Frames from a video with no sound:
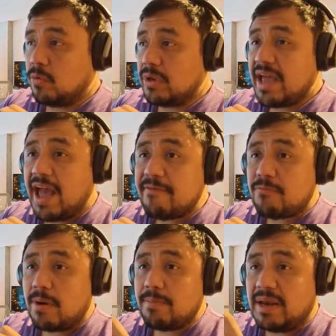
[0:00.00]
have
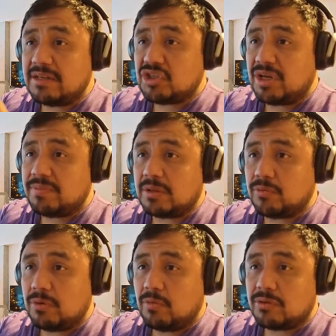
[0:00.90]
one blend shape that we
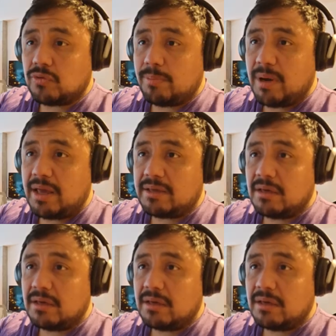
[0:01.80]
want to apply.